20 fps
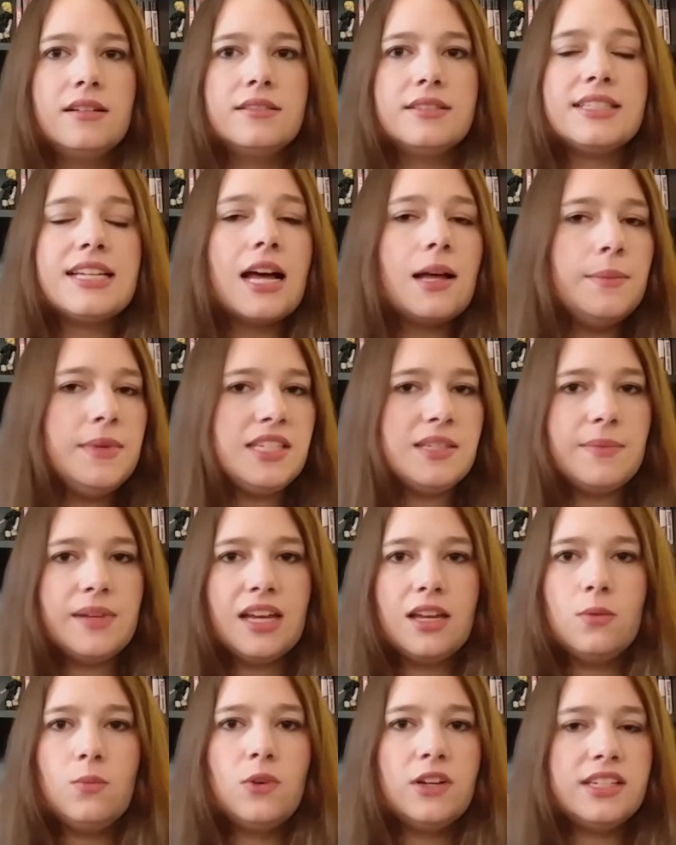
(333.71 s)
Thomas
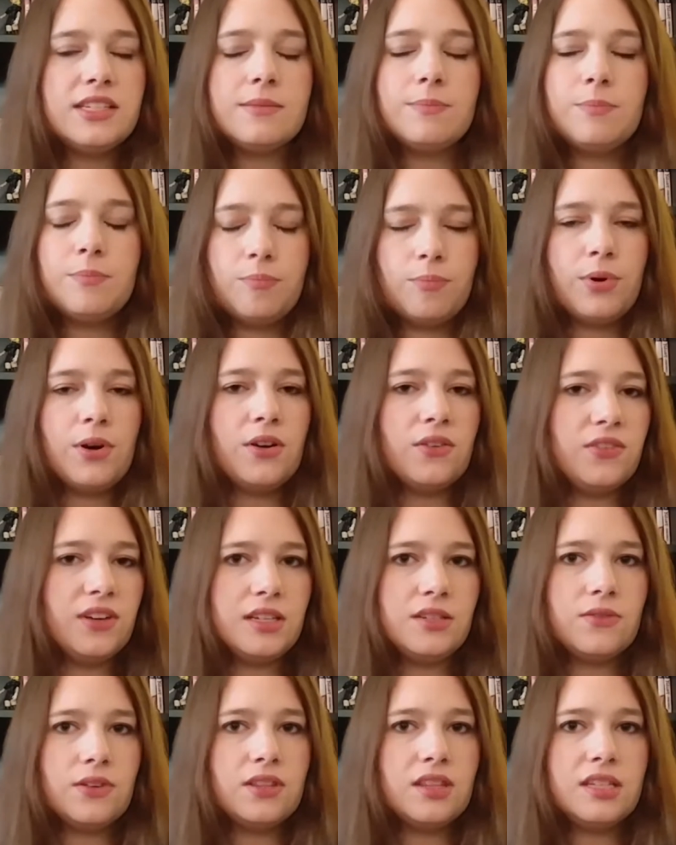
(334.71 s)
Mann was
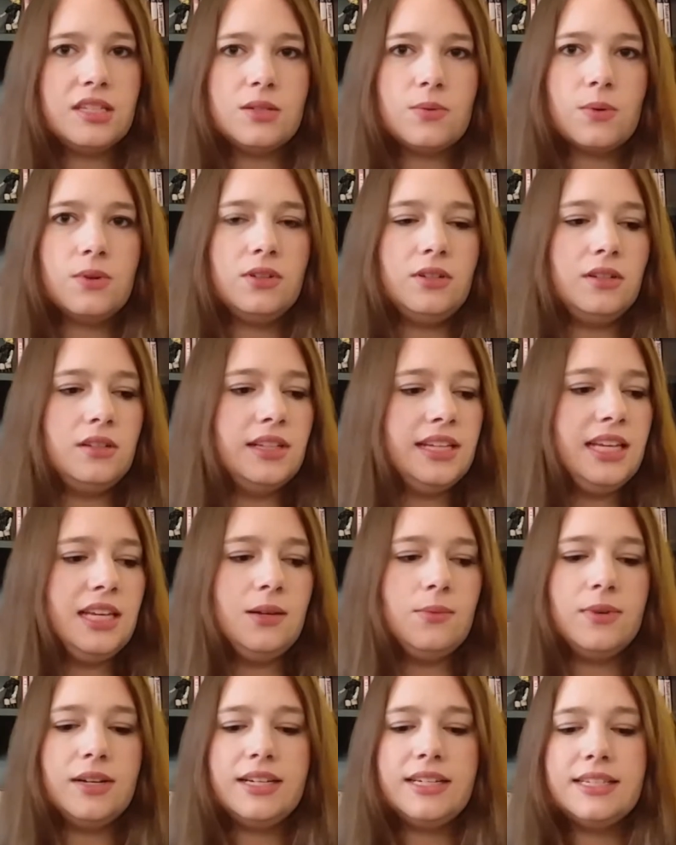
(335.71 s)
perfect for this role. He
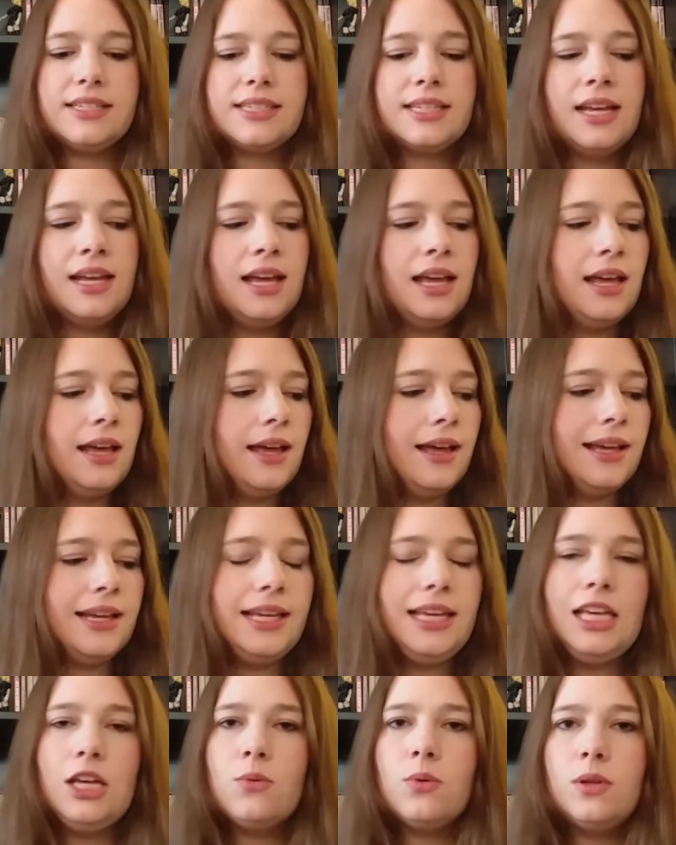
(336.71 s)
was
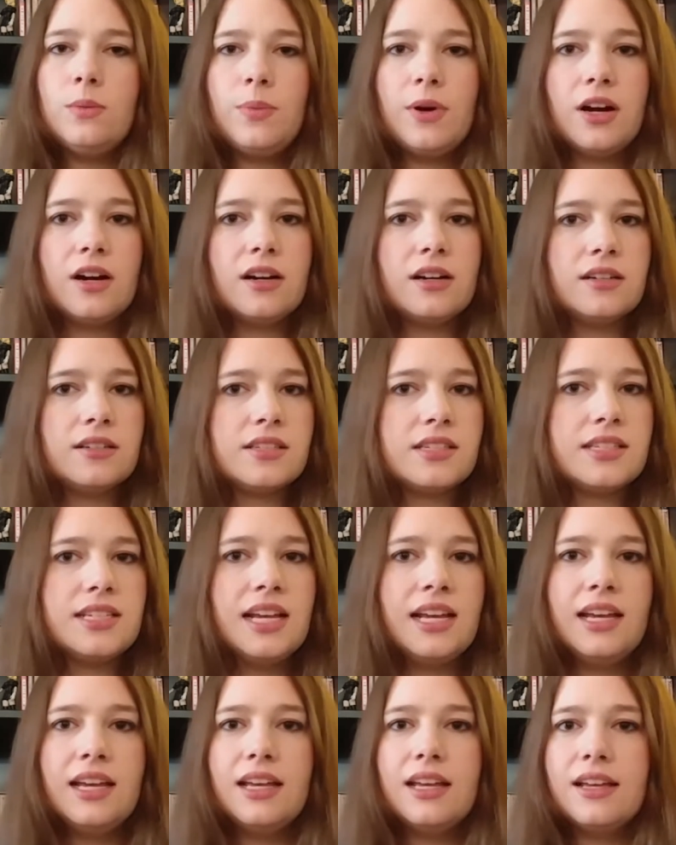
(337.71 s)
equal parts
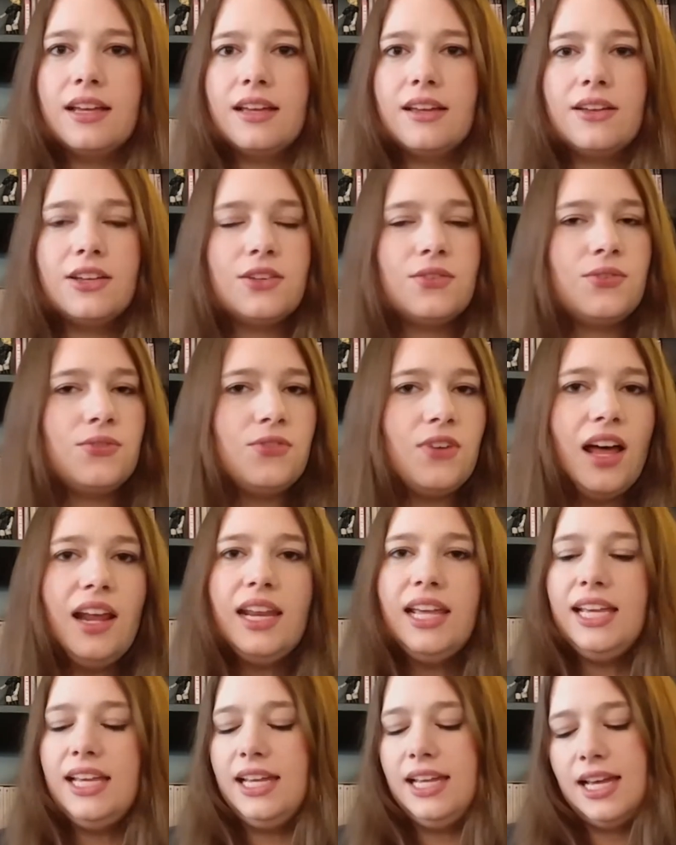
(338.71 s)

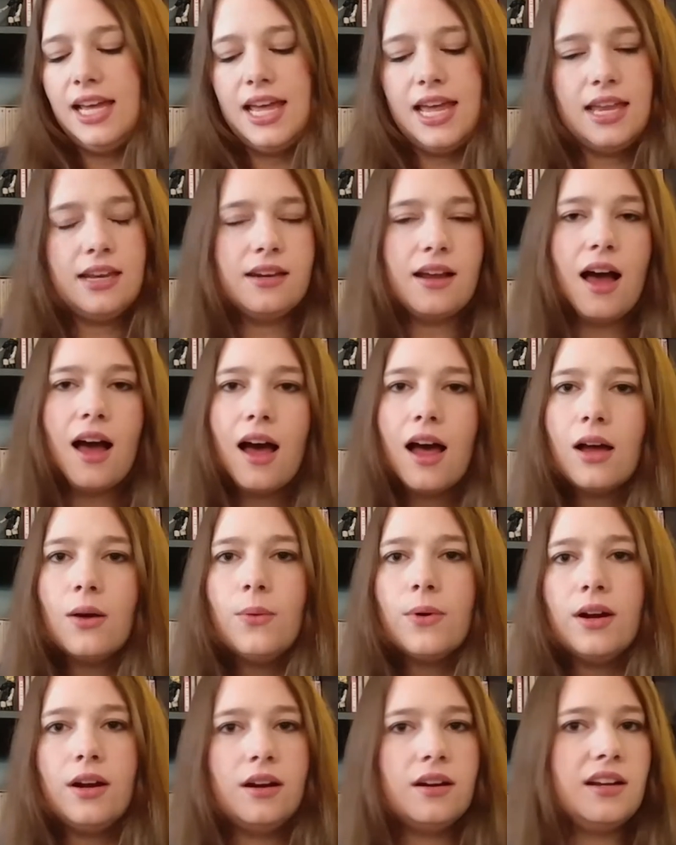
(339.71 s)
funny and
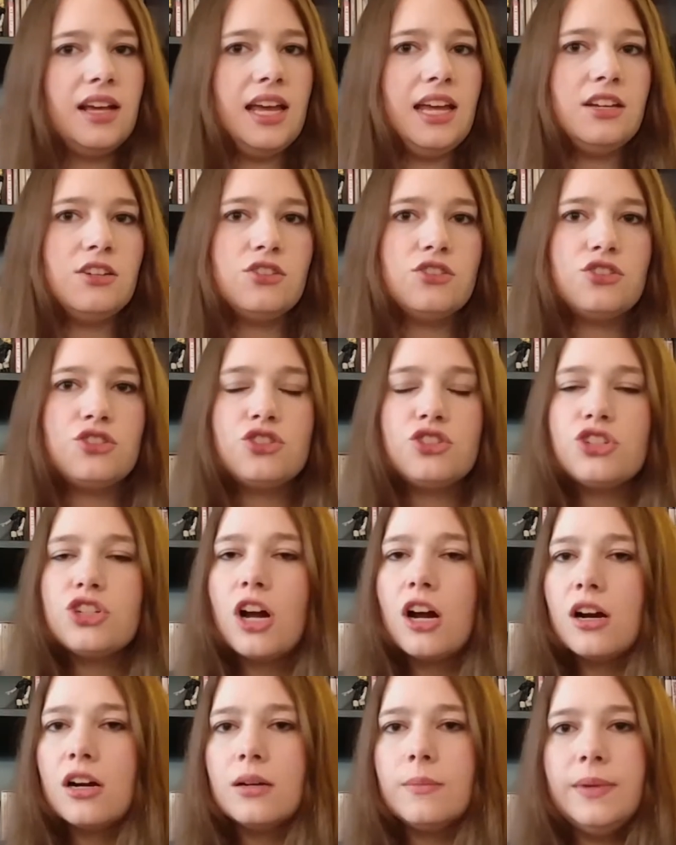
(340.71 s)
awkward and
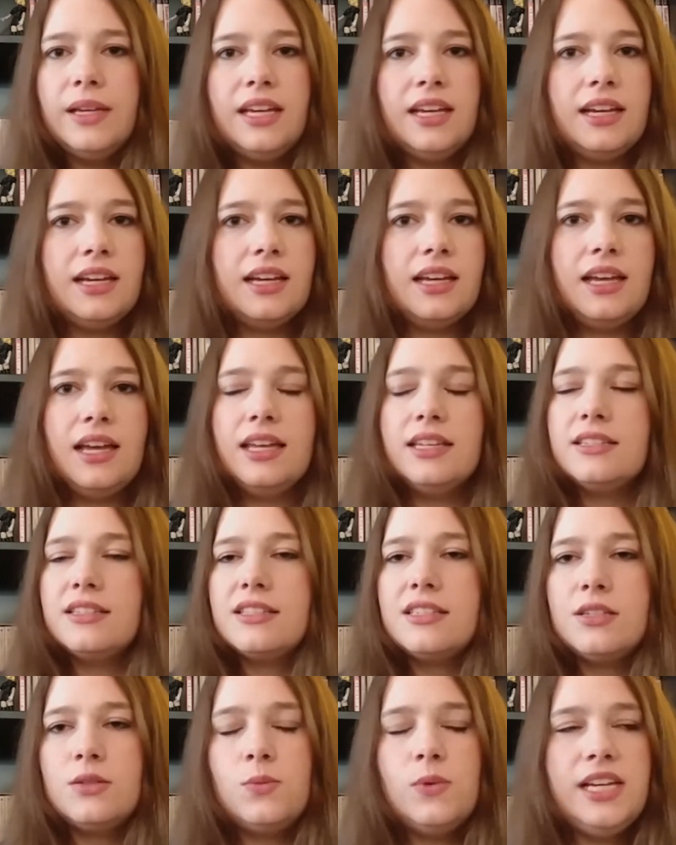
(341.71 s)
charming and
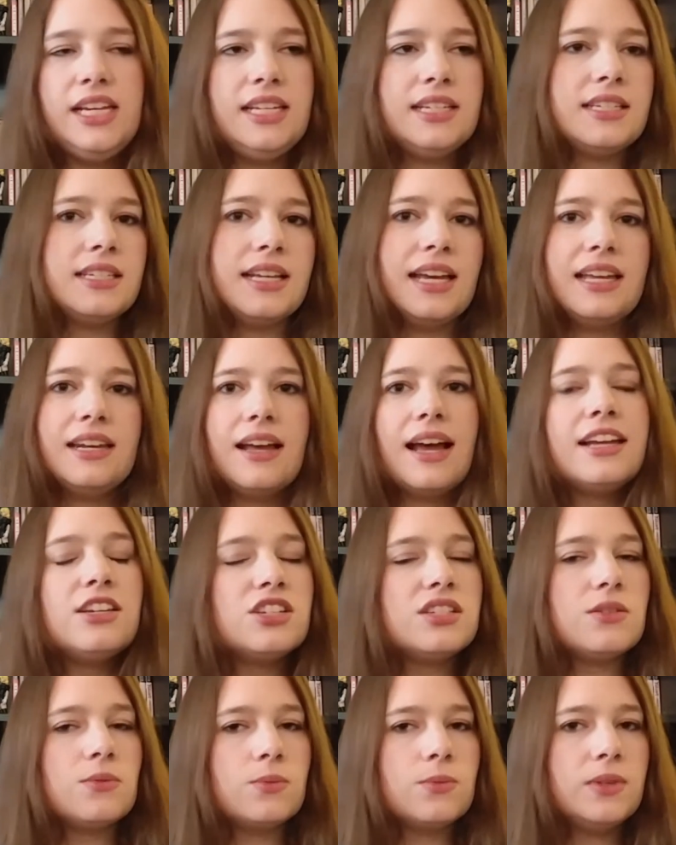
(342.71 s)
sweet, and I
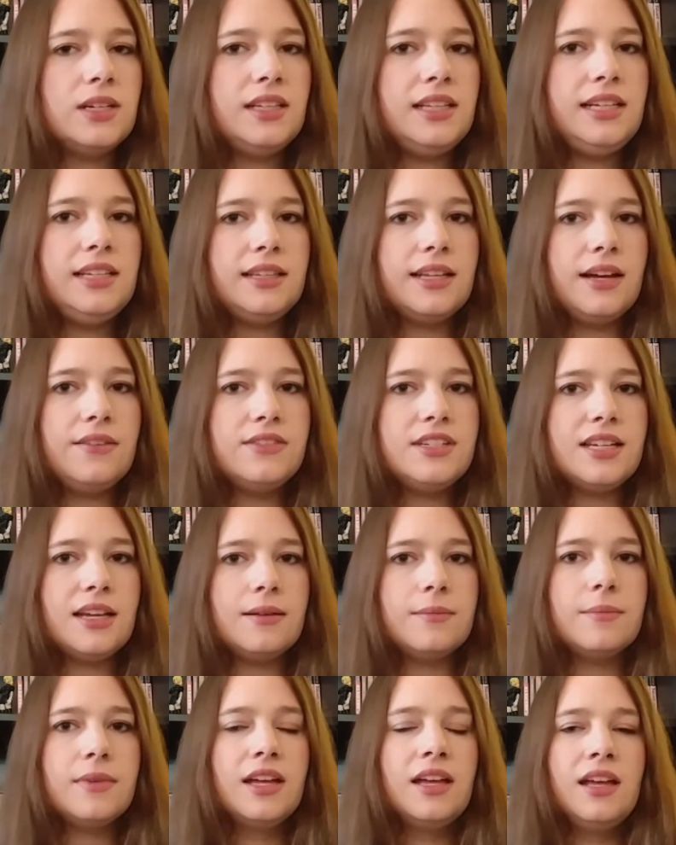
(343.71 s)
just really loved
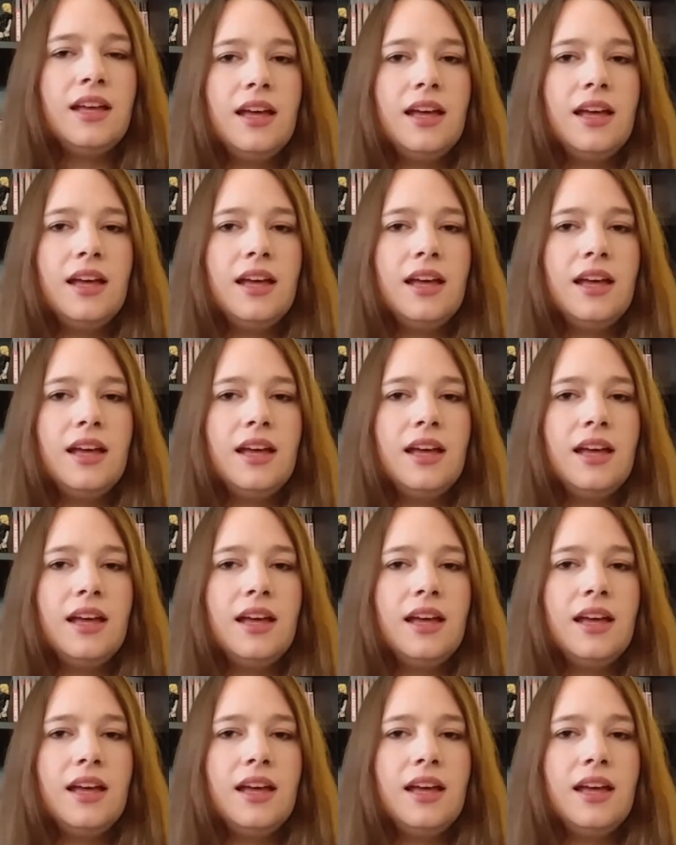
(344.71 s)
him.